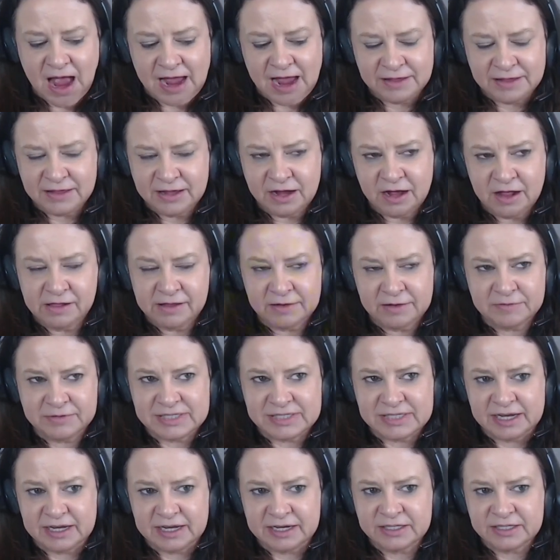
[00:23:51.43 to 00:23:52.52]
think all I would
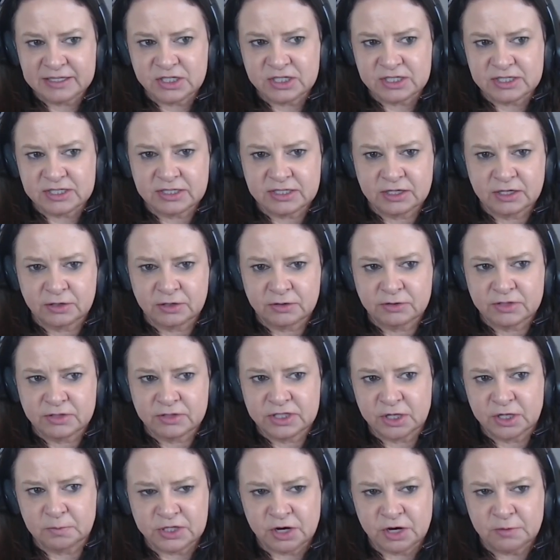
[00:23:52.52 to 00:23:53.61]
say is just,
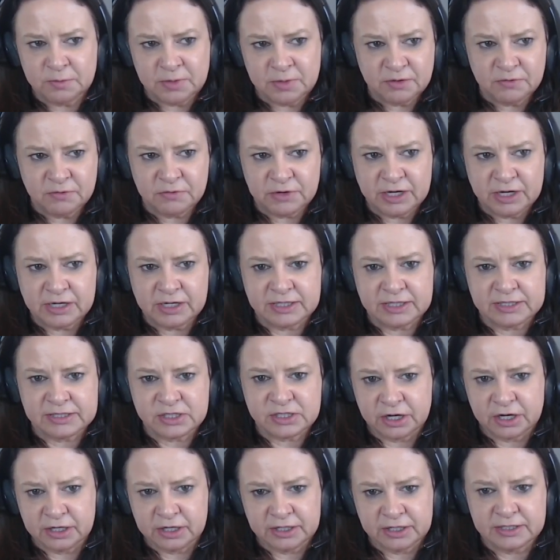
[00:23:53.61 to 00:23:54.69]
don't be afraid to get
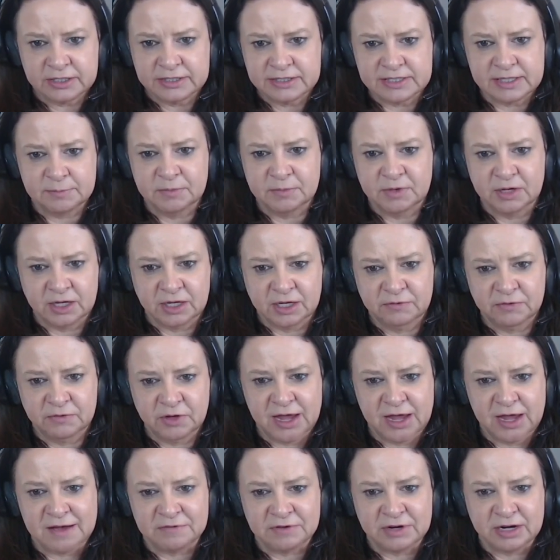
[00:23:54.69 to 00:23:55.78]
started in something. If you
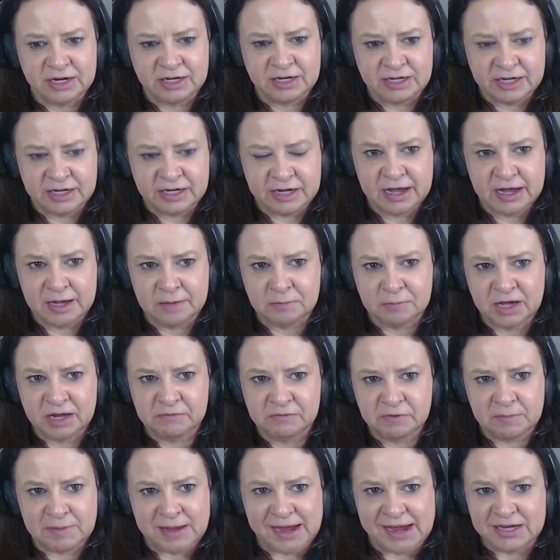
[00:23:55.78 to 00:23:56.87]
have an idea, kind
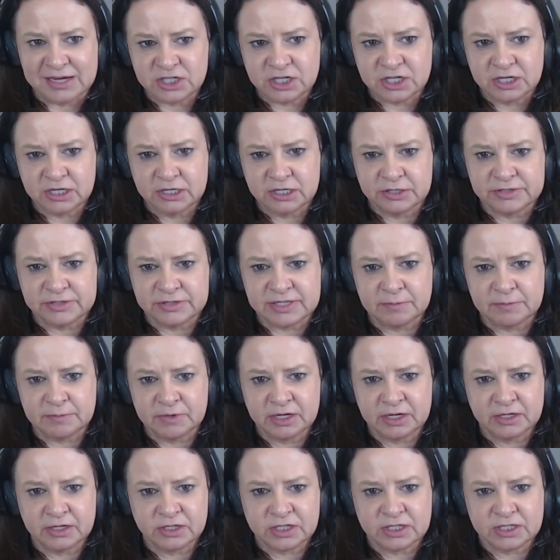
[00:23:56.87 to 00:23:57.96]
of a passion to do
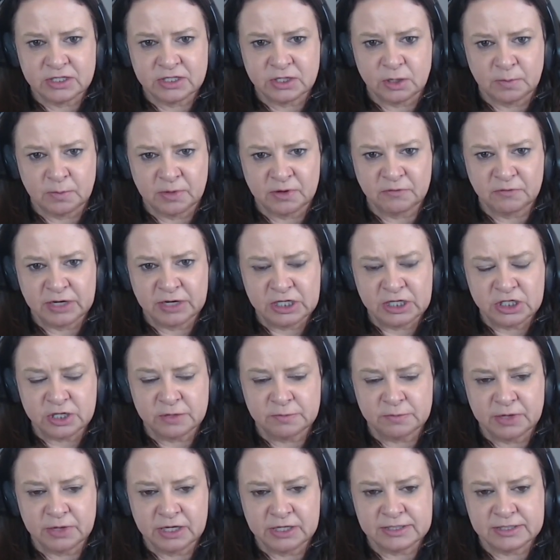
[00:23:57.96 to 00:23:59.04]
something, just don't be afraid to
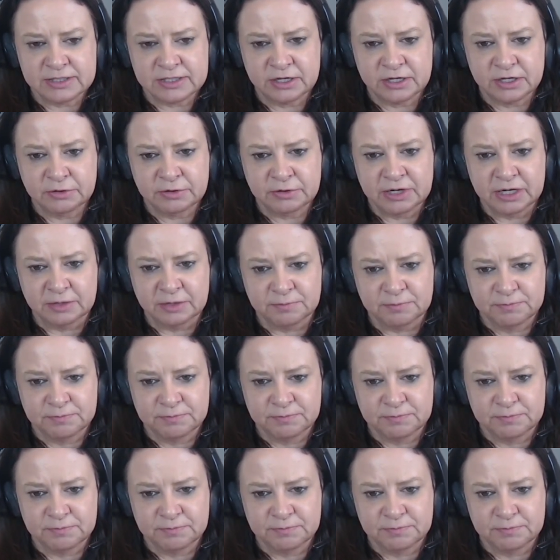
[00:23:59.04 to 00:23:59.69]
jump in and start doing it.